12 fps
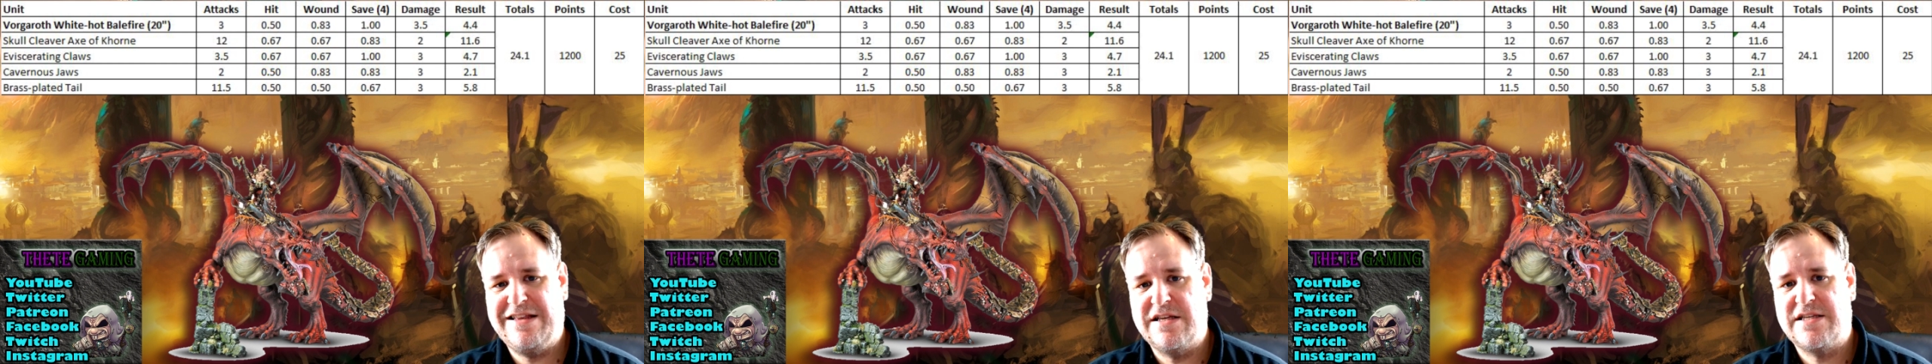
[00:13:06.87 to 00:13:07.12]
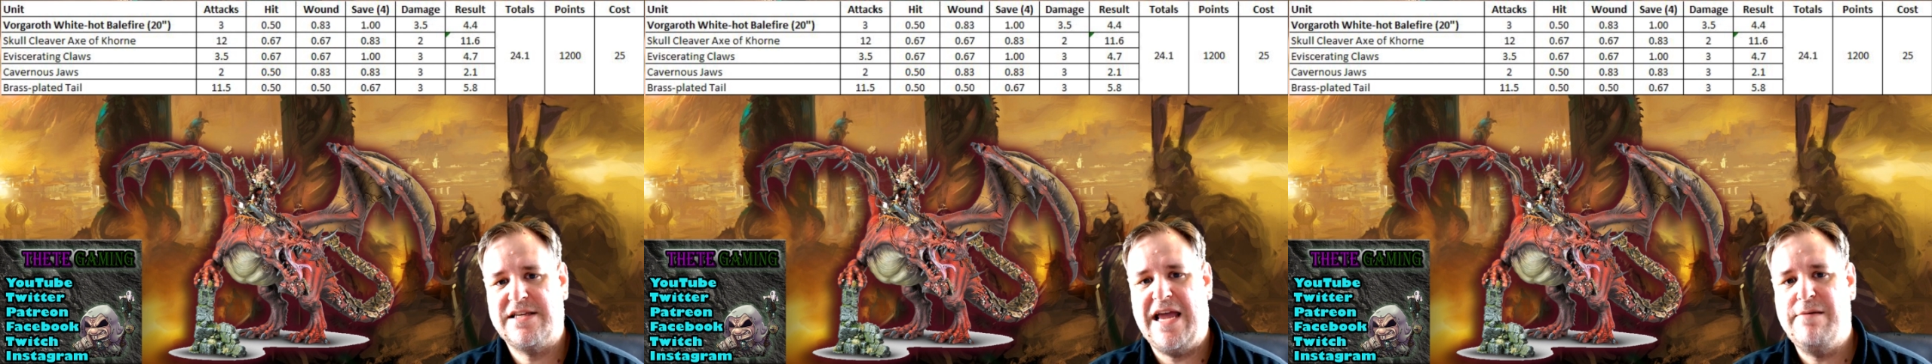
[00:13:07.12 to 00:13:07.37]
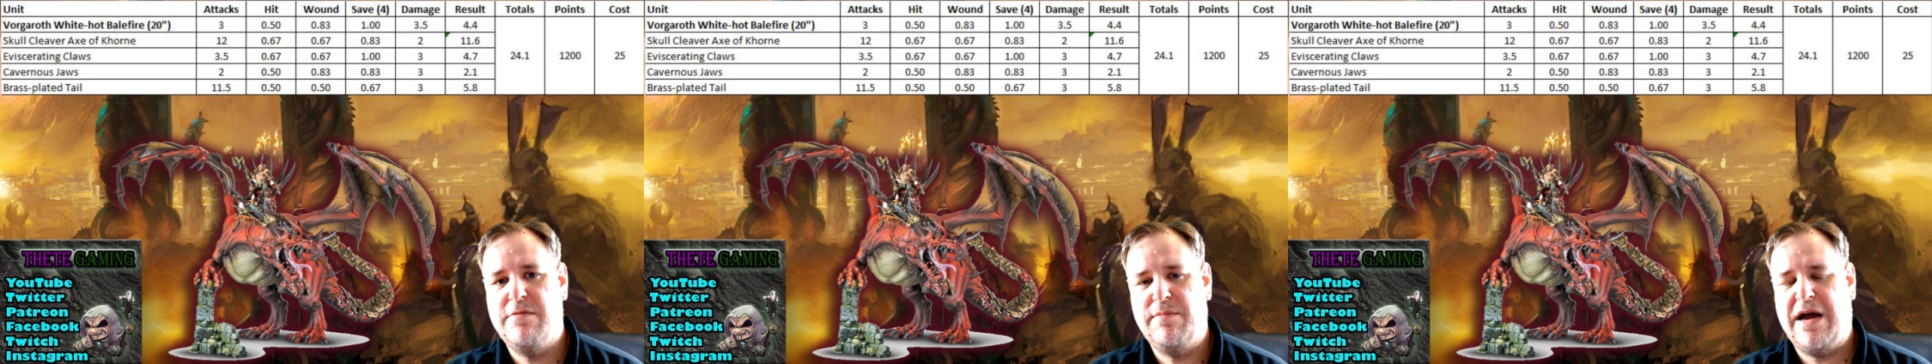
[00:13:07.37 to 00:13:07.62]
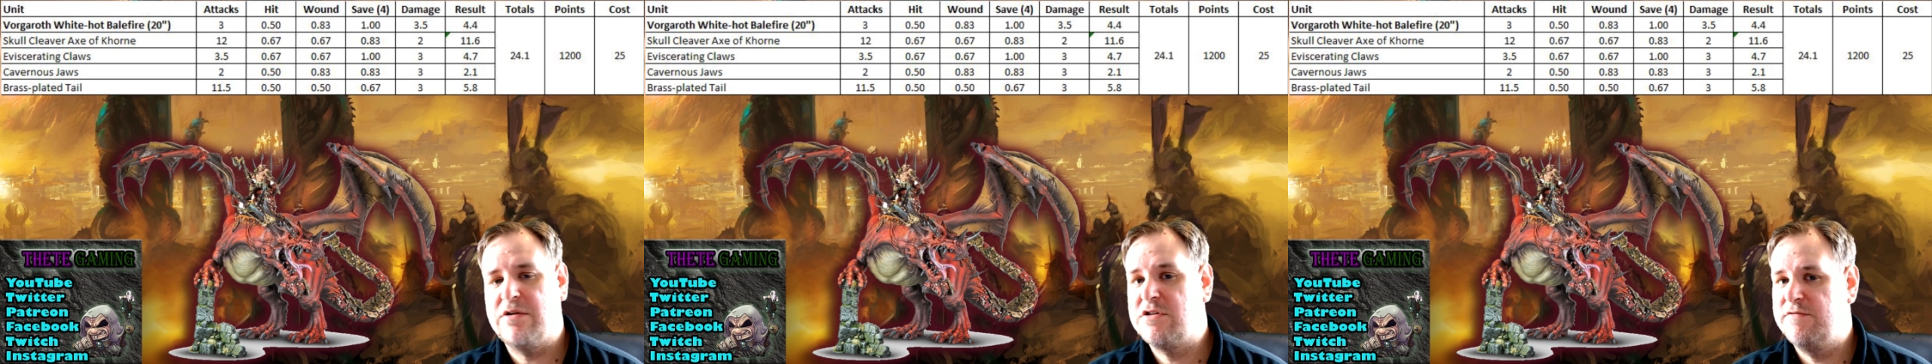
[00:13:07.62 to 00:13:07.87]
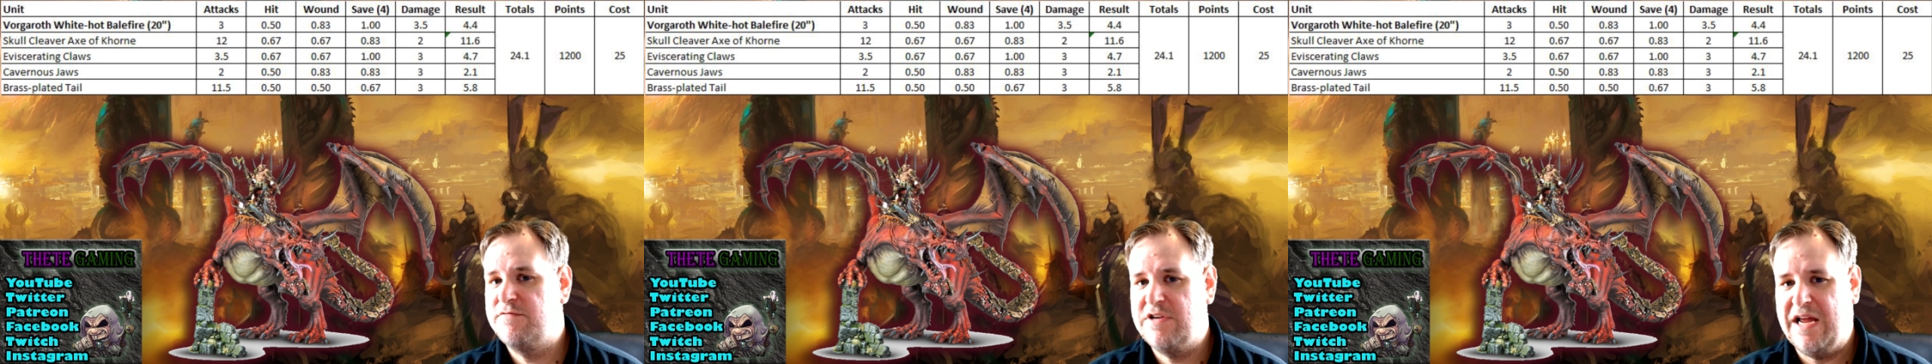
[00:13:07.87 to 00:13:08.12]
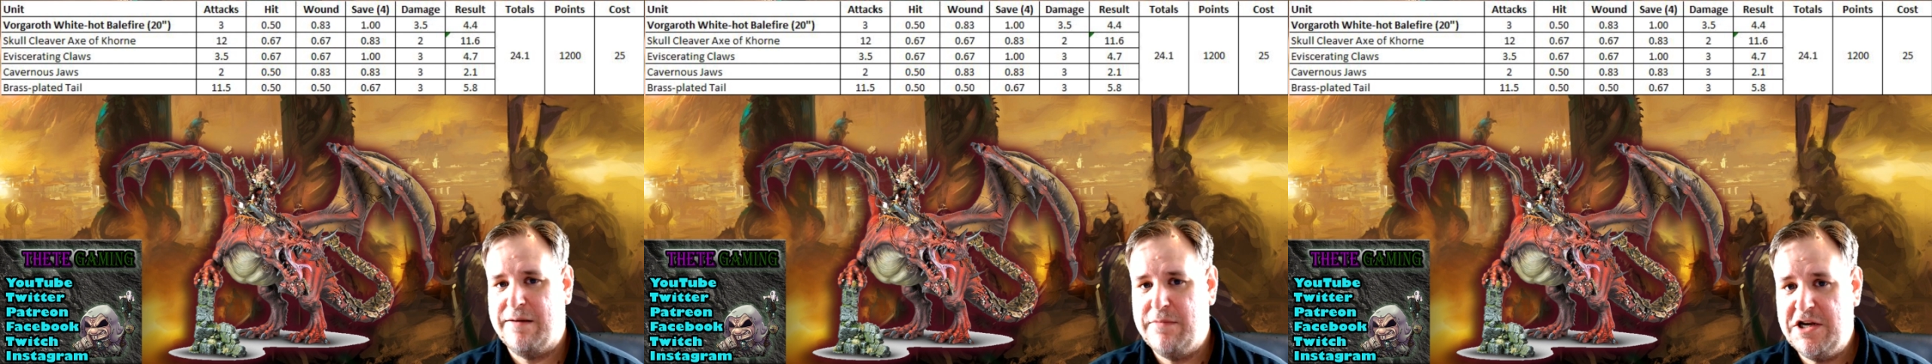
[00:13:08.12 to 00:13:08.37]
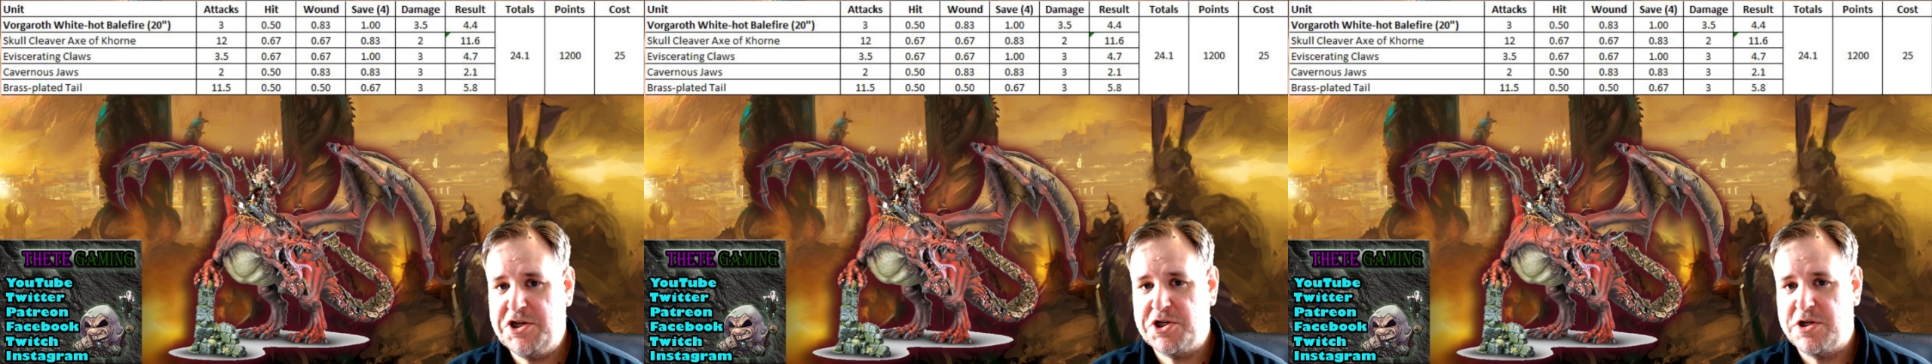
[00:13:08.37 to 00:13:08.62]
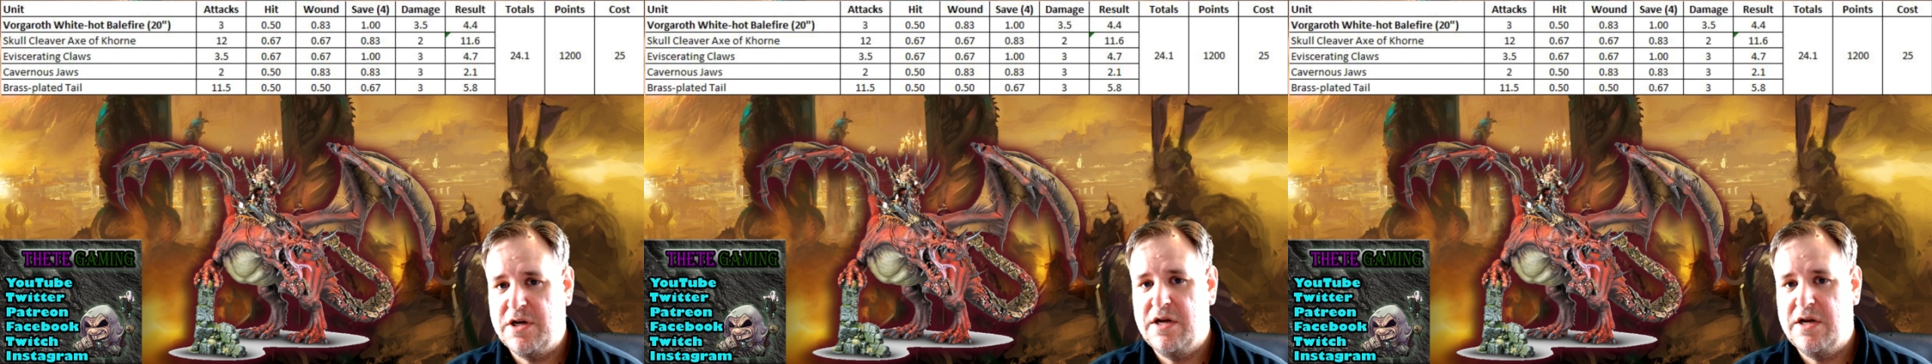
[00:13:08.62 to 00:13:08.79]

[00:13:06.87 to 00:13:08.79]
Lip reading: the same amount of damage